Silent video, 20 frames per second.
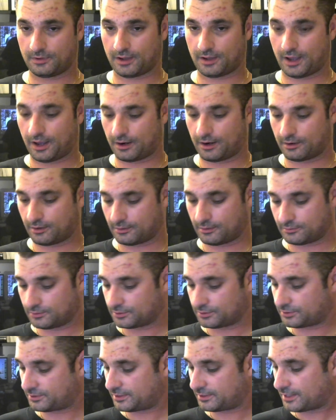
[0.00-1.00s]
I don't know.
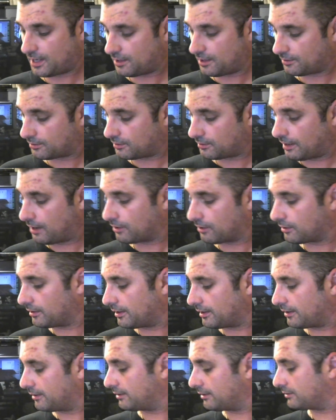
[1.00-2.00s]
We'll see how
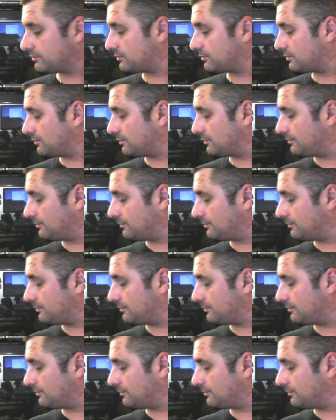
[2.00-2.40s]
good it is.